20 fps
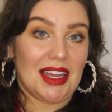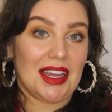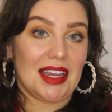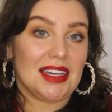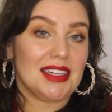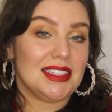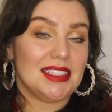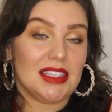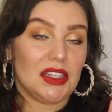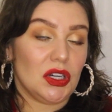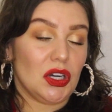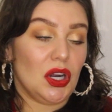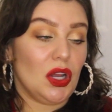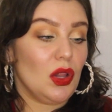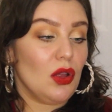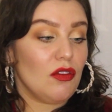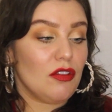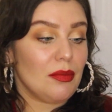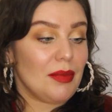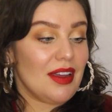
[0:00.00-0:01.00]
and concealer
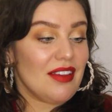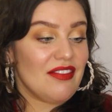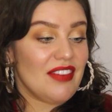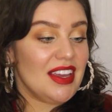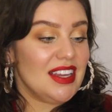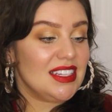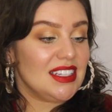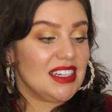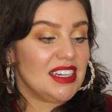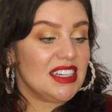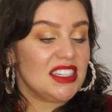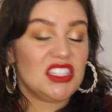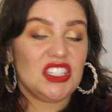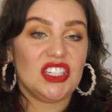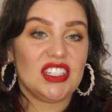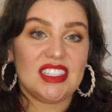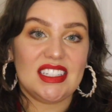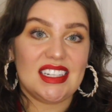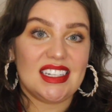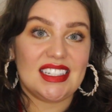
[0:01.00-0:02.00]
all over my face, and
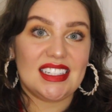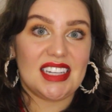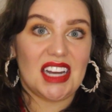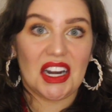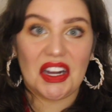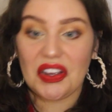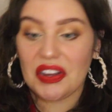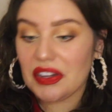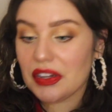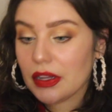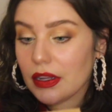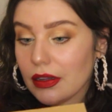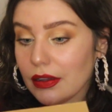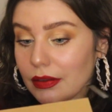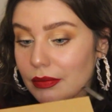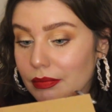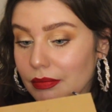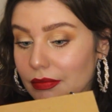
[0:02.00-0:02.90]
it's not a good look.